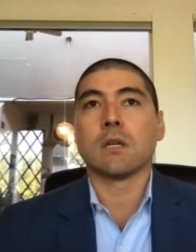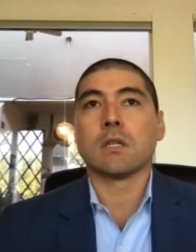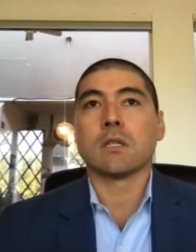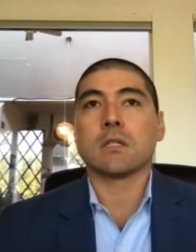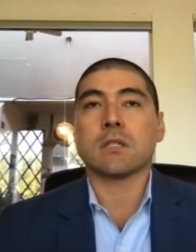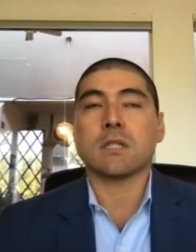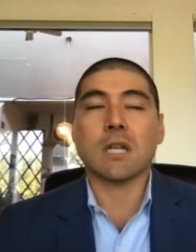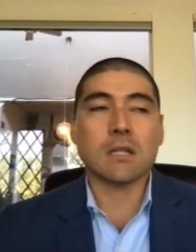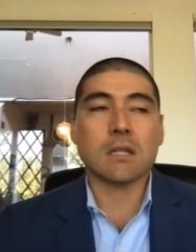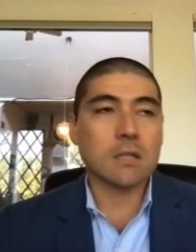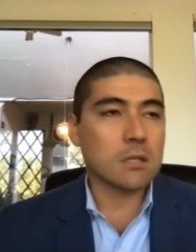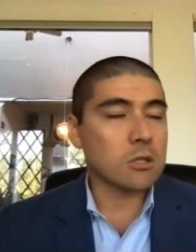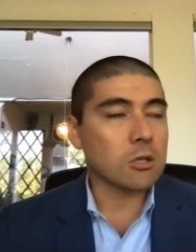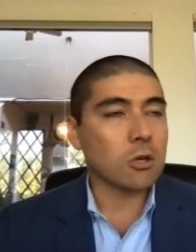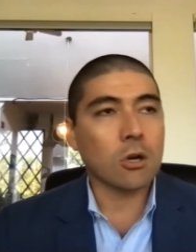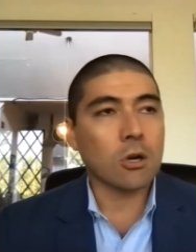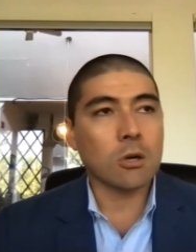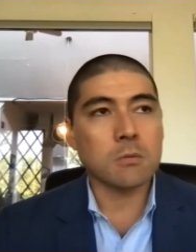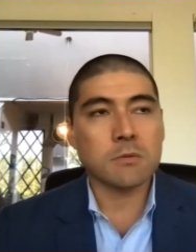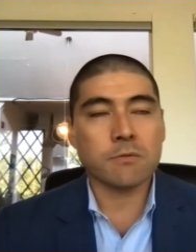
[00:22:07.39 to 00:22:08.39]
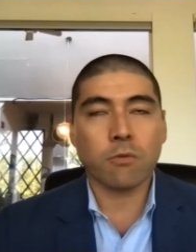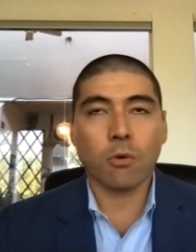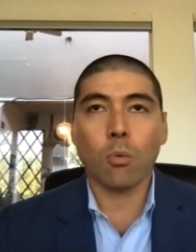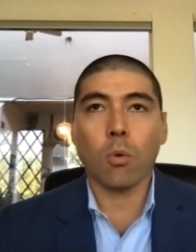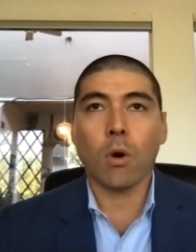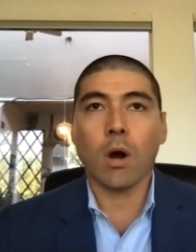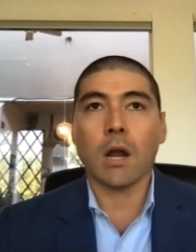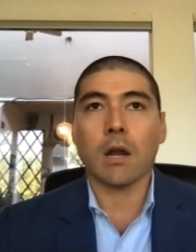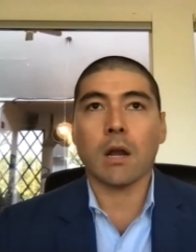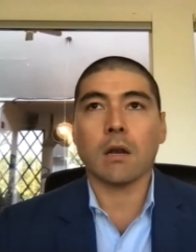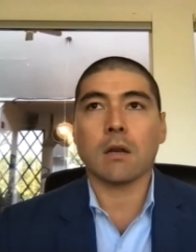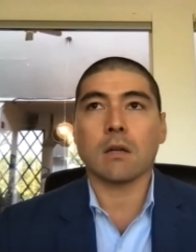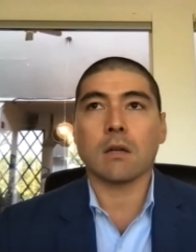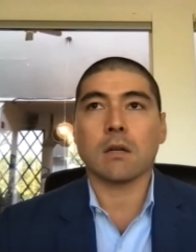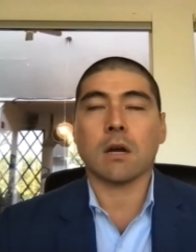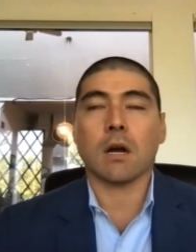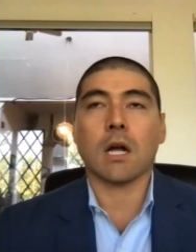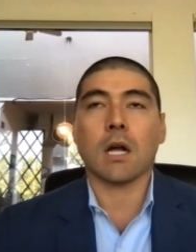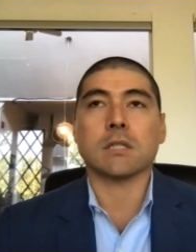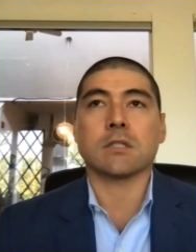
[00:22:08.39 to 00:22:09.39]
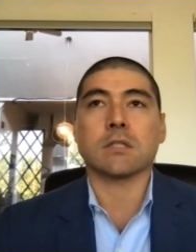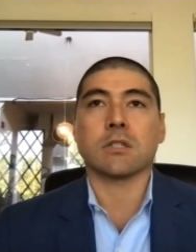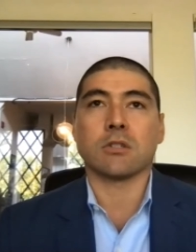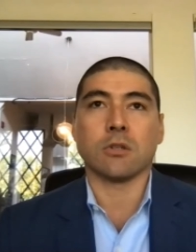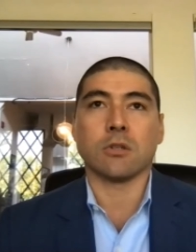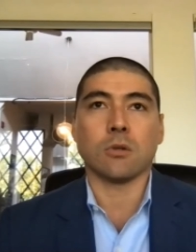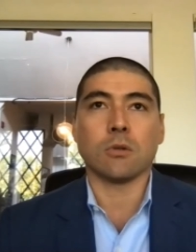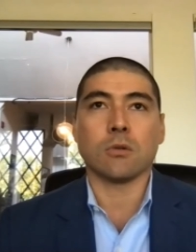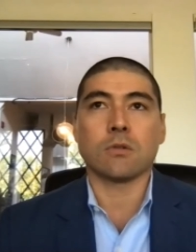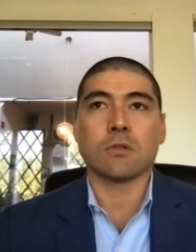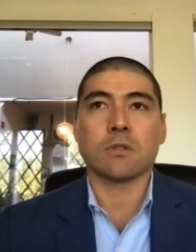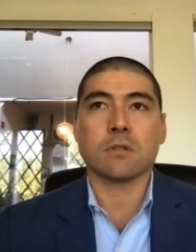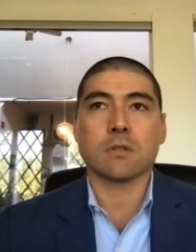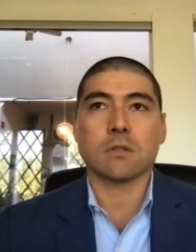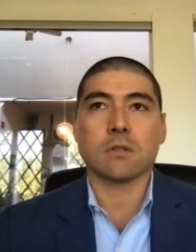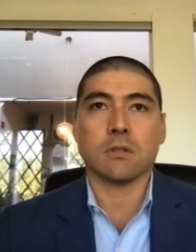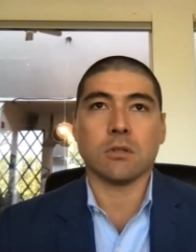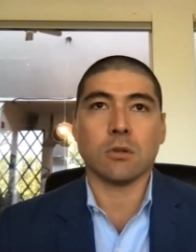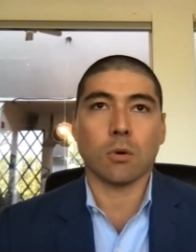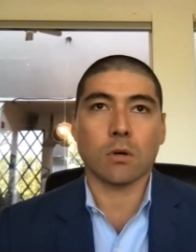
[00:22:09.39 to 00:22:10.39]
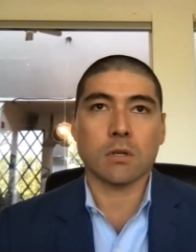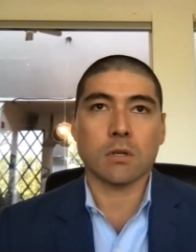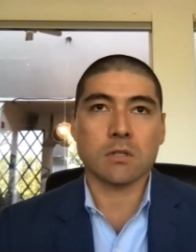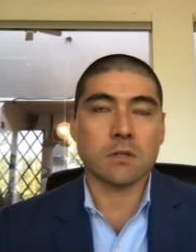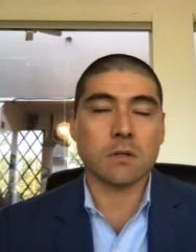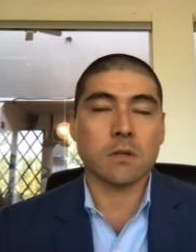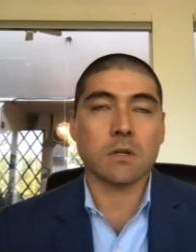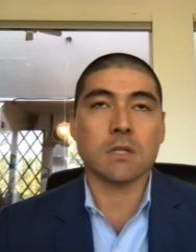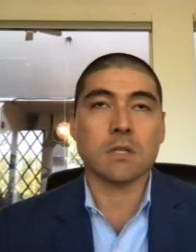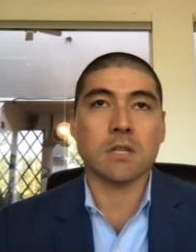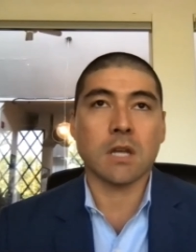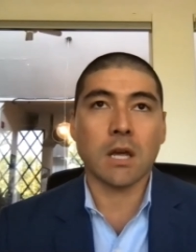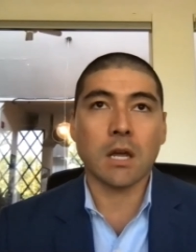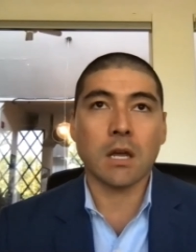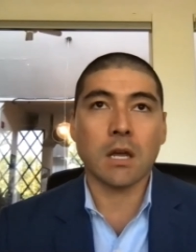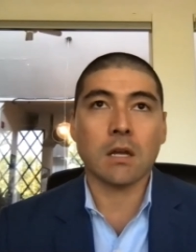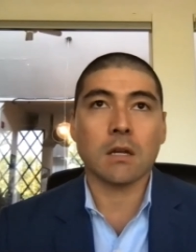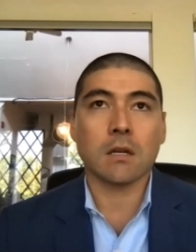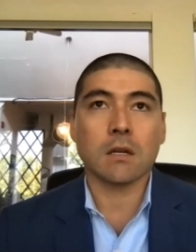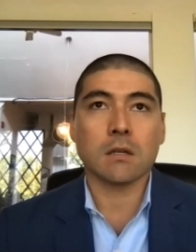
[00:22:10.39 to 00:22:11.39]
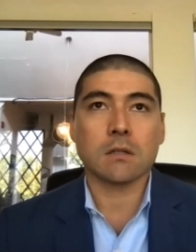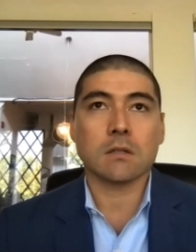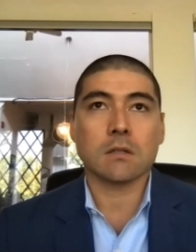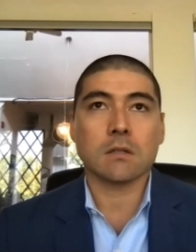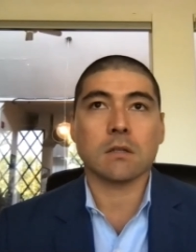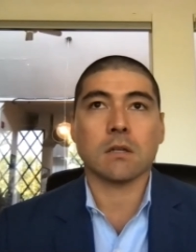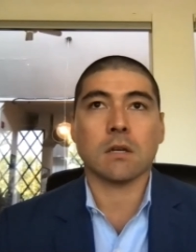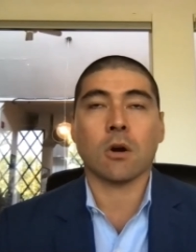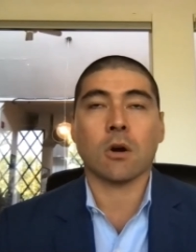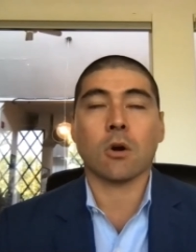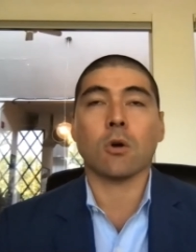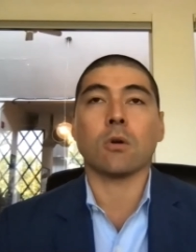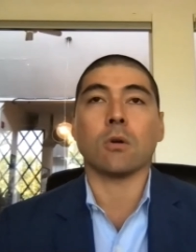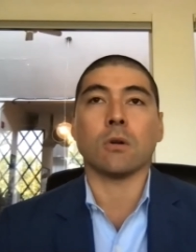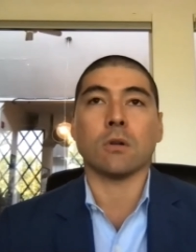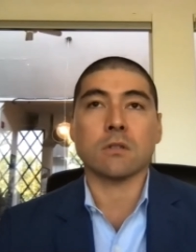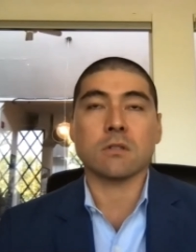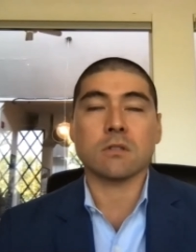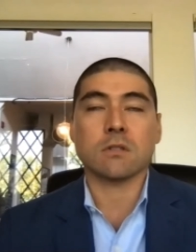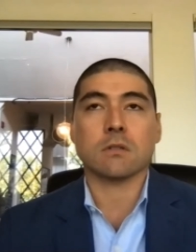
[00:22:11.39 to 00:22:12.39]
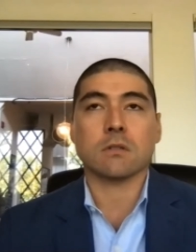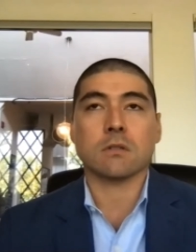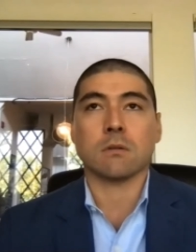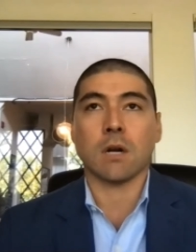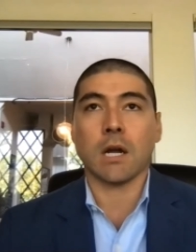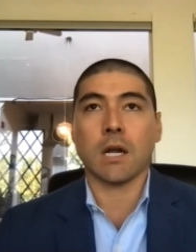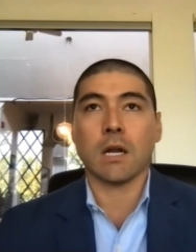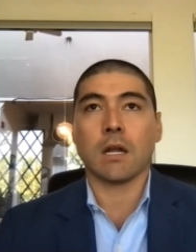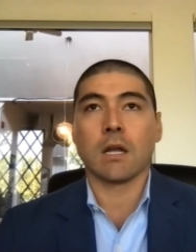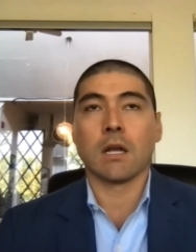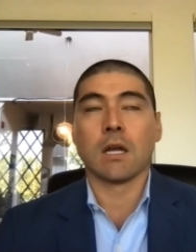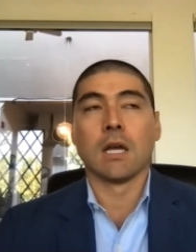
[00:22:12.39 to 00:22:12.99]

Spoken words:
set the terms for what constitutes your Series A hurdles, right?